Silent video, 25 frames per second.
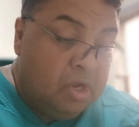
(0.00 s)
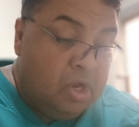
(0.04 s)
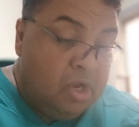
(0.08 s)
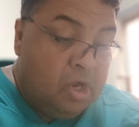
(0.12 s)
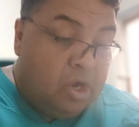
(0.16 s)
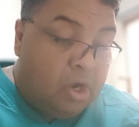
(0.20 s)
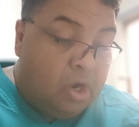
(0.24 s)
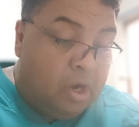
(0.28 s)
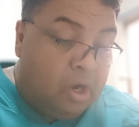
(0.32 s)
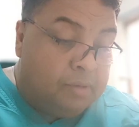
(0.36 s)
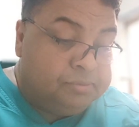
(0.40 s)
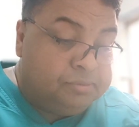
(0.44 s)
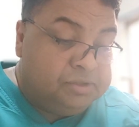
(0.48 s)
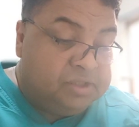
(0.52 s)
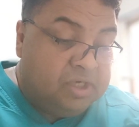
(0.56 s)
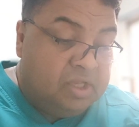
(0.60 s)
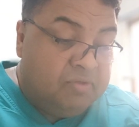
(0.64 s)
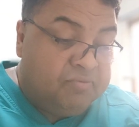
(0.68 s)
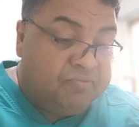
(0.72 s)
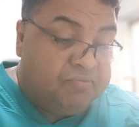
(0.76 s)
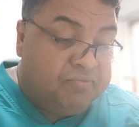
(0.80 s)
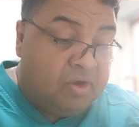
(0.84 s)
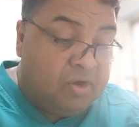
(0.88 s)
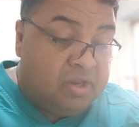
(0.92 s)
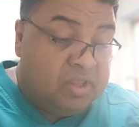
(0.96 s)
Options
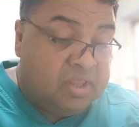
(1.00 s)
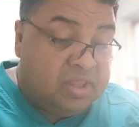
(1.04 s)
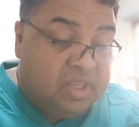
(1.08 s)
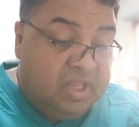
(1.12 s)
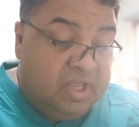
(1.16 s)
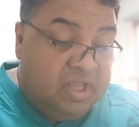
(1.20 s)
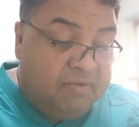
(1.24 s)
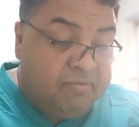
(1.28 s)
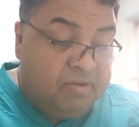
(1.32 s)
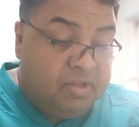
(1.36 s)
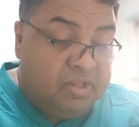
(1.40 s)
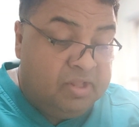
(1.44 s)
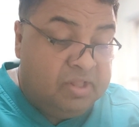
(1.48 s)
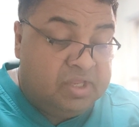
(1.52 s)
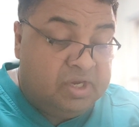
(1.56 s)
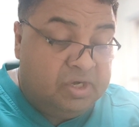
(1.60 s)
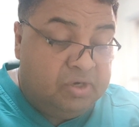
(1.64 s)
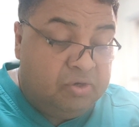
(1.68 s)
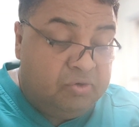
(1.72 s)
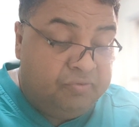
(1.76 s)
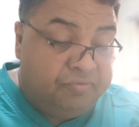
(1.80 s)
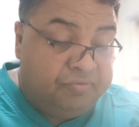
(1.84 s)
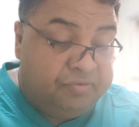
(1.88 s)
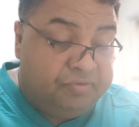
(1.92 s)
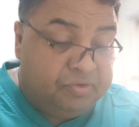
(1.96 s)
for C1-C2
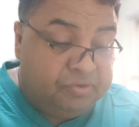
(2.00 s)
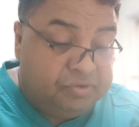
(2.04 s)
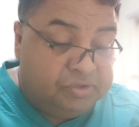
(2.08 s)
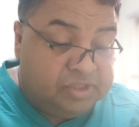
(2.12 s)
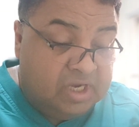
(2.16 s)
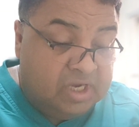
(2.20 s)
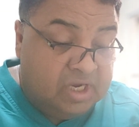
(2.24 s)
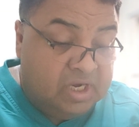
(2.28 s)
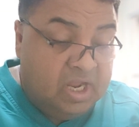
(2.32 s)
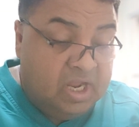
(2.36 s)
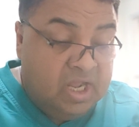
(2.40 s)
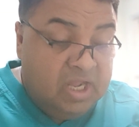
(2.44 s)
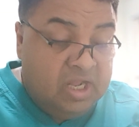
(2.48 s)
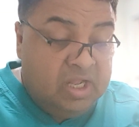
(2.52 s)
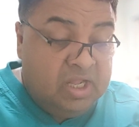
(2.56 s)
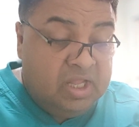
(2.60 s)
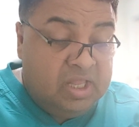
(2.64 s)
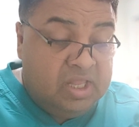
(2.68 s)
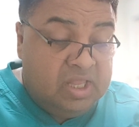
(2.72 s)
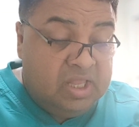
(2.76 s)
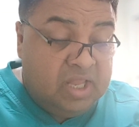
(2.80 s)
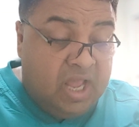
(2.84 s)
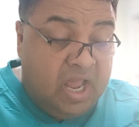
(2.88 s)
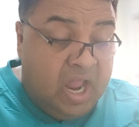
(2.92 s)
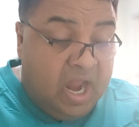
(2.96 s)
fusion
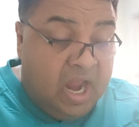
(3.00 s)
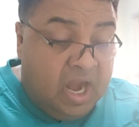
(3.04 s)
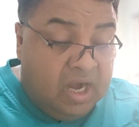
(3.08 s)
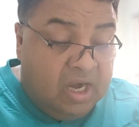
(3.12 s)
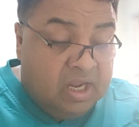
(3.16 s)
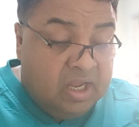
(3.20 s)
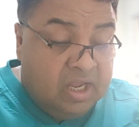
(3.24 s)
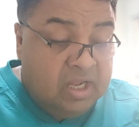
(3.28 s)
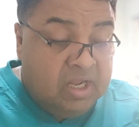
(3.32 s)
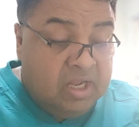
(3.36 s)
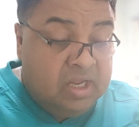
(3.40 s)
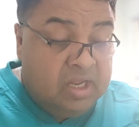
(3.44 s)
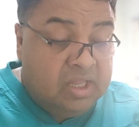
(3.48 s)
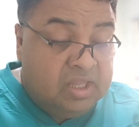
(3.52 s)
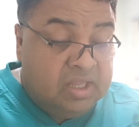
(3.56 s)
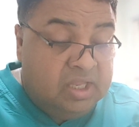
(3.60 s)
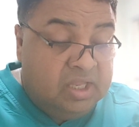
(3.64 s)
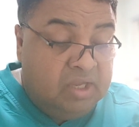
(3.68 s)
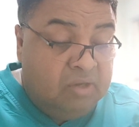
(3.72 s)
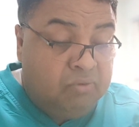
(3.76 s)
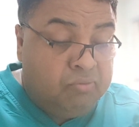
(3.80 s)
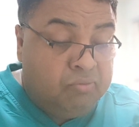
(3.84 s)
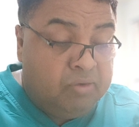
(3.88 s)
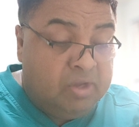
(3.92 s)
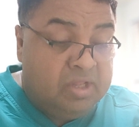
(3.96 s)
and
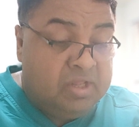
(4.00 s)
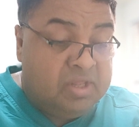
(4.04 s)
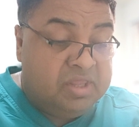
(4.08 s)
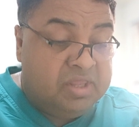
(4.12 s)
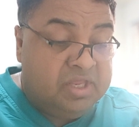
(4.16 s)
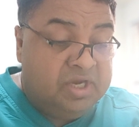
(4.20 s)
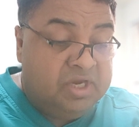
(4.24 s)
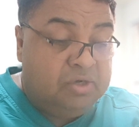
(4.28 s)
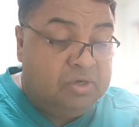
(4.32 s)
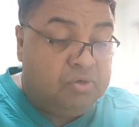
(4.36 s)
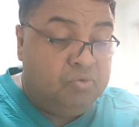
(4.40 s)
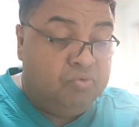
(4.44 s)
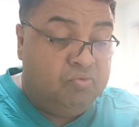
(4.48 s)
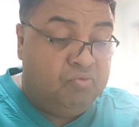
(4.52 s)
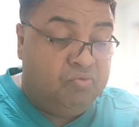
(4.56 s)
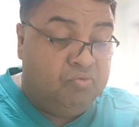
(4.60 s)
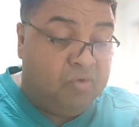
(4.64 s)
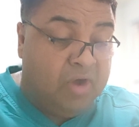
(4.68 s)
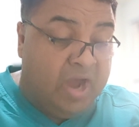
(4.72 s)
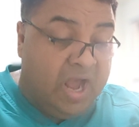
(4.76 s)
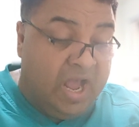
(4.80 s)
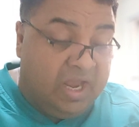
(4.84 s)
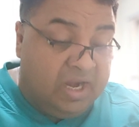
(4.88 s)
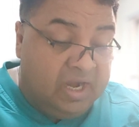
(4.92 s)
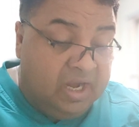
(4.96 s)
C1-C2
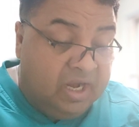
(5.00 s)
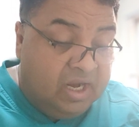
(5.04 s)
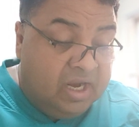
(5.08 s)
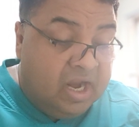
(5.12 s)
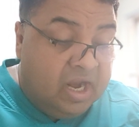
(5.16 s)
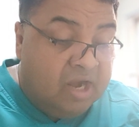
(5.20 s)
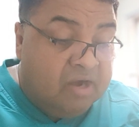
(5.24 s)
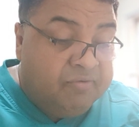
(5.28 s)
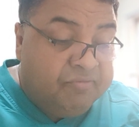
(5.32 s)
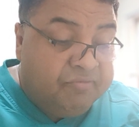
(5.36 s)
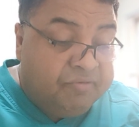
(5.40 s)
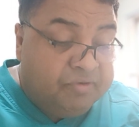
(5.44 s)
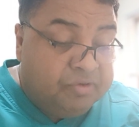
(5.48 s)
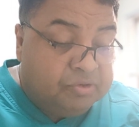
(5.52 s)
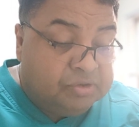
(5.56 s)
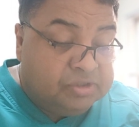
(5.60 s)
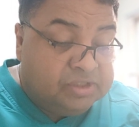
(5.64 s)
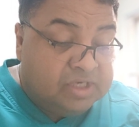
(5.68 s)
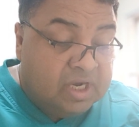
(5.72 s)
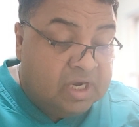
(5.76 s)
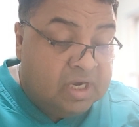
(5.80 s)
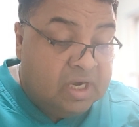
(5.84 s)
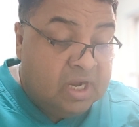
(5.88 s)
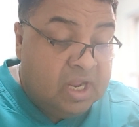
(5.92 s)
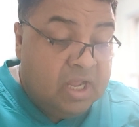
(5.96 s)
wiring and
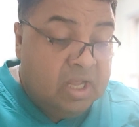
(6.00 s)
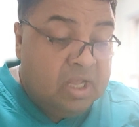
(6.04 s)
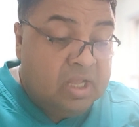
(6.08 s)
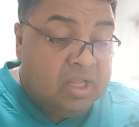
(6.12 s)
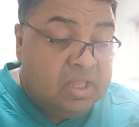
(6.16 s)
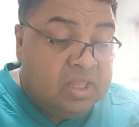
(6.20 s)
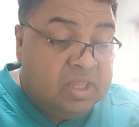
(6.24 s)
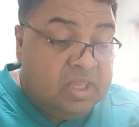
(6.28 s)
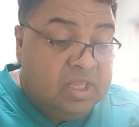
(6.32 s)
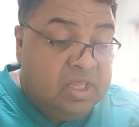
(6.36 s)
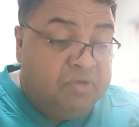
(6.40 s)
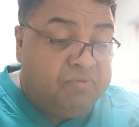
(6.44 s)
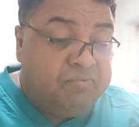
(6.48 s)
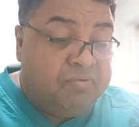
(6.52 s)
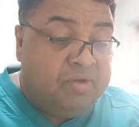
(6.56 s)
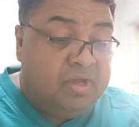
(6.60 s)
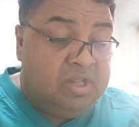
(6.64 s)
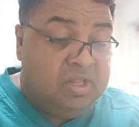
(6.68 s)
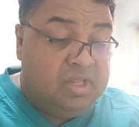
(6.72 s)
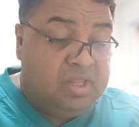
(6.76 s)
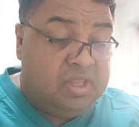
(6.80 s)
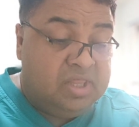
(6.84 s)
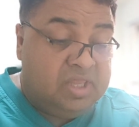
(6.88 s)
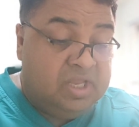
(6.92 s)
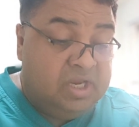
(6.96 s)
fusion,
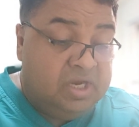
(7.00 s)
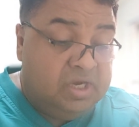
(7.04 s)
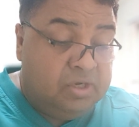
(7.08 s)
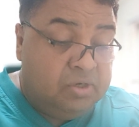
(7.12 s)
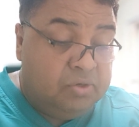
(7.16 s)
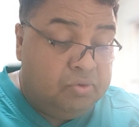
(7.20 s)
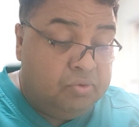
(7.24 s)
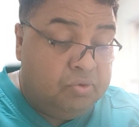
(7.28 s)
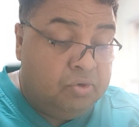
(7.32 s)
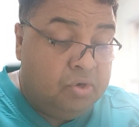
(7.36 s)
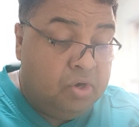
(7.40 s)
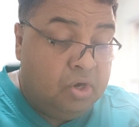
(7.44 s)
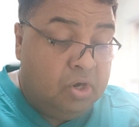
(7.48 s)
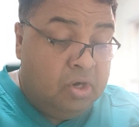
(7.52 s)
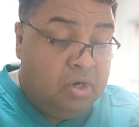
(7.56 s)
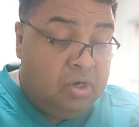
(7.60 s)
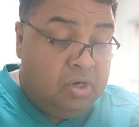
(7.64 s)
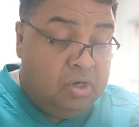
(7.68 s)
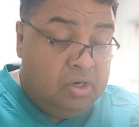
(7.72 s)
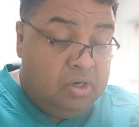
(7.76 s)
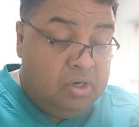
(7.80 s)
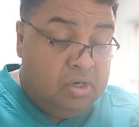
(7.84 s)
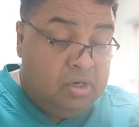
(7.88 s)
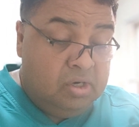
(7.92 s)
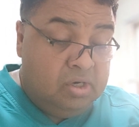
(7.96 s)
C1-C2
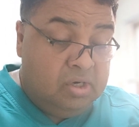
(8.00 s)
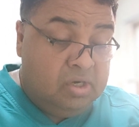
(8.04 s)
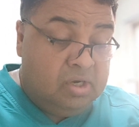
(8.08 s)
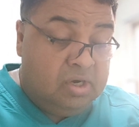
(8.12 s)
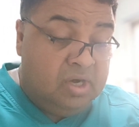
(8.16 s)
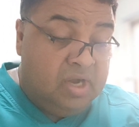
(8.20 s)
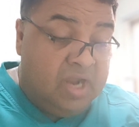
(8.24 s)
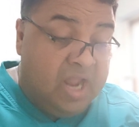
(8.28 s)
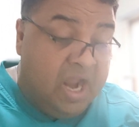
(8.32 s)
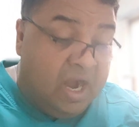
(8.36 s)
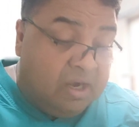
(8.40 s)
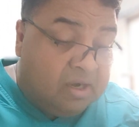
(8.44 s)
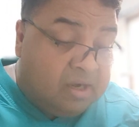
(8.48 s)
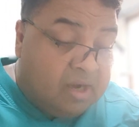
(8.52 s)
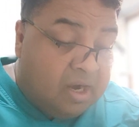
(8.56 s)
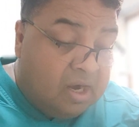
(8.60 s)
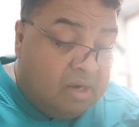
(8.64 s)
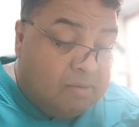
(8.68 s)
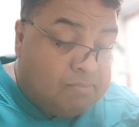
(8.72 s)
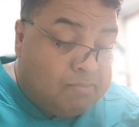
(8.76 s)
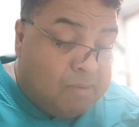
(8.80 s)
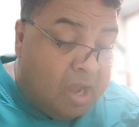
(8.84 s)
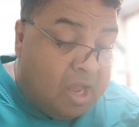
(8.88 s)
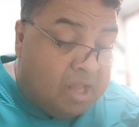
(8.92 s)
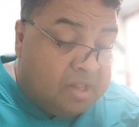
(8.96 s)
lateral
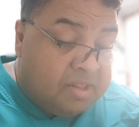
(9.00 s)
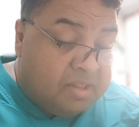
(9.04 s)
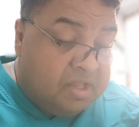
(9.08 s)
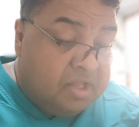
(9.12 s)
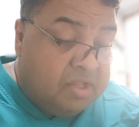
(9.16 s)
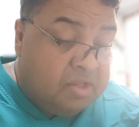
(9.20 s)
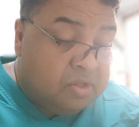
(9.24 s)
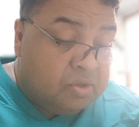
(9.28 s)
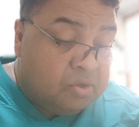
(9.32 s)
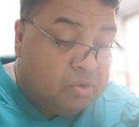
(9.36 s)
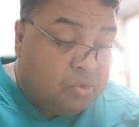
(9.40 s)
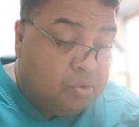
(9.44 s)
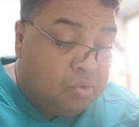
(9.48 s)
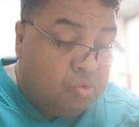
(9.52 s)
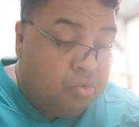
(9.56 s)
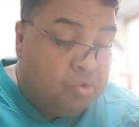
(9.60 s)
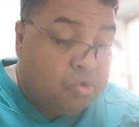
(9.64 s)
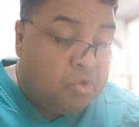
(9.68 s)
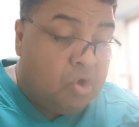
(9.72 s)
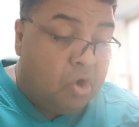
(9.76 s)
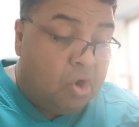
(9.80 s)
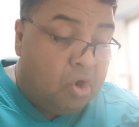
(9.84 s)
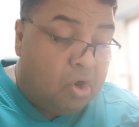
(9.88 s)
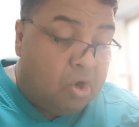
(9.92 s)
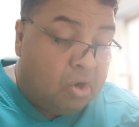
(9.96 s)
mass screws
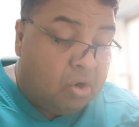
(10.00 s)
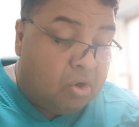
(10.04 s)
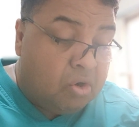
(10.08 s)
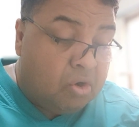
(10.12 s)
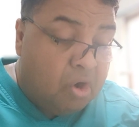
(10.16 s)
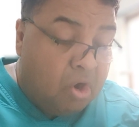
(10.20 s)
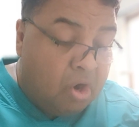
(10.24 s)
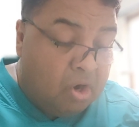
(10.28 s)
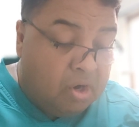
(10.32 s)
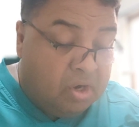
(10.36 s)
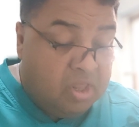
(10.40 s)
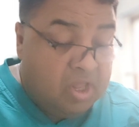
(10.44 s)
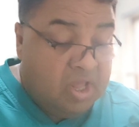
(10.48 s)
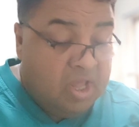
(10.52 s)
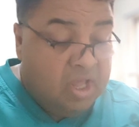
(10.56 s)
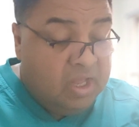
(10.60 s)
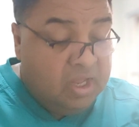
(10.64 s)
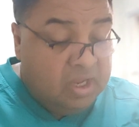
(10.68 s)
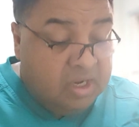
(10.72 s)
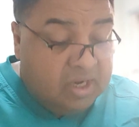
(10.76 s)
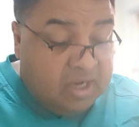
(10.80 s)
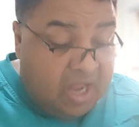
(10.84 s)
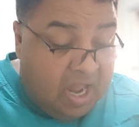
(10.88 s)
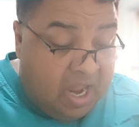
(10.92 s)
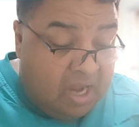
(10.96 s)
or rods
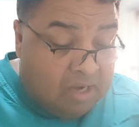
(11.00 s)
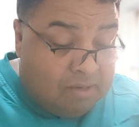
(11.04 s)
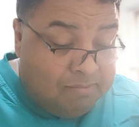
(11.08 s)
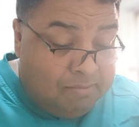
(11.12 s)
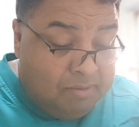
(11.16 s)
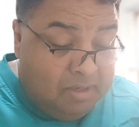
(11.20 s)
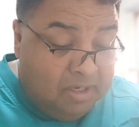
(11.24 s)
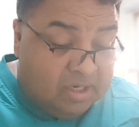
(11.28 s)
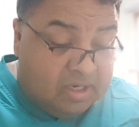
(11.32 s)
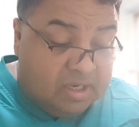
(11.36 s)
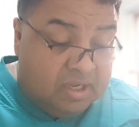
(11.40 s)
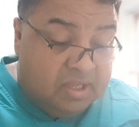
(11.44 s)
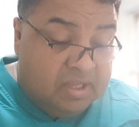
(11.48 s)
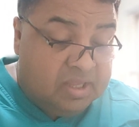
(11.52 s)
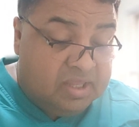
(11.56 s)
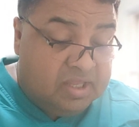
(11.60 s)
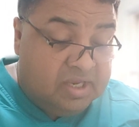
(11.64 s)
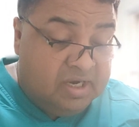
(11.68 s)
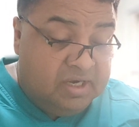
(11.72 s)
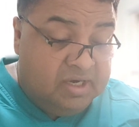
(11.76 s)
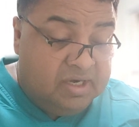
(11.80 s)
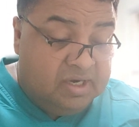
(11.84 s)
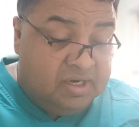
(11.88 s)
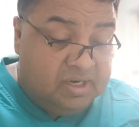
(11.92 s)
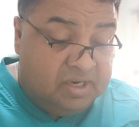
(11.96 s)
can be
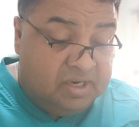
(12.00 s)
considered.